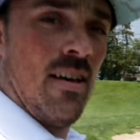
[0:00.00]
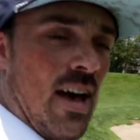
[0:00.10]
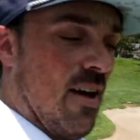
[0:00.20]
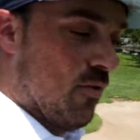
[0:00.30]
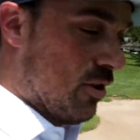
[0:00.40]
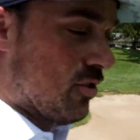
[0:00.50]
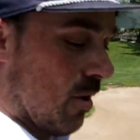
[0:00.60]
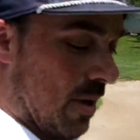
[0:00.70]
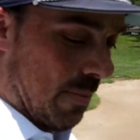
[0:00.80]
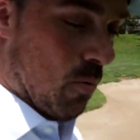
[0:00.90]
Hey, if you
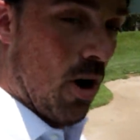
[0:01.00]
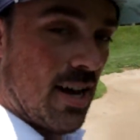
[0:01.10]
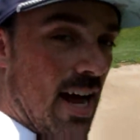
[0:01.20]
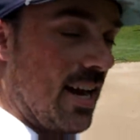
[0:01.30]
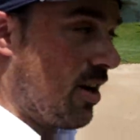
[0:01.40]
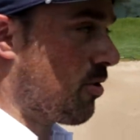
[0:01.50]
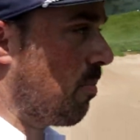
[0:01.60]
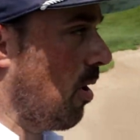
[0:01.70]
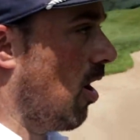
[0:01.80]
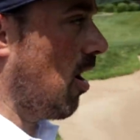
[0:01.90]
told me I'd be walking out of here with a
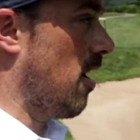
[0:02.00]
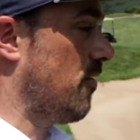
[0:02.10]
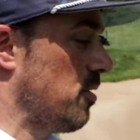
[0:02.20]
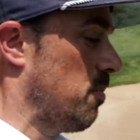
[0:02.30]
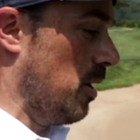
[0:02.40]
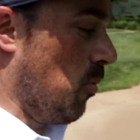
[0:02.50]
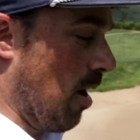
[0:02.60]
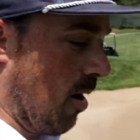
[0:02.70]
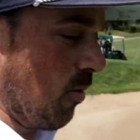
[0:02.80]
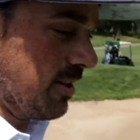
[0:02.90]
par after being
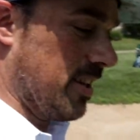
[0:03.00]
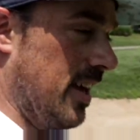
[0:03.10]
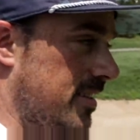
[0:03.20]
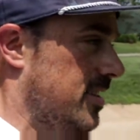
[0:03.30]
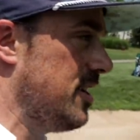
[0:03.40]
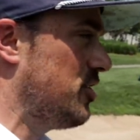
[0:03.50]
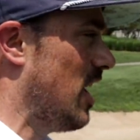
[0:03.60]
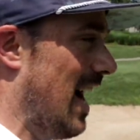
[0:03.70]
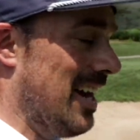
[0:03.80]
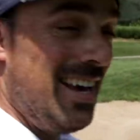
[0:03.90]
where I was on that tee
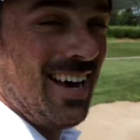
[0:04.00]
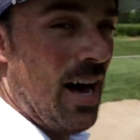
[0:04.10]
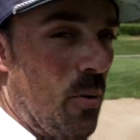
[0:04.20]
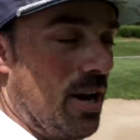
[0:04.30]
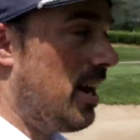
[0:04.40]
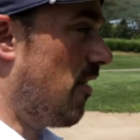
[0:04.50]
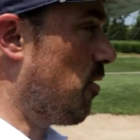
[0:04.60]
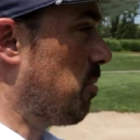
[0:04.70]
shot, I would have never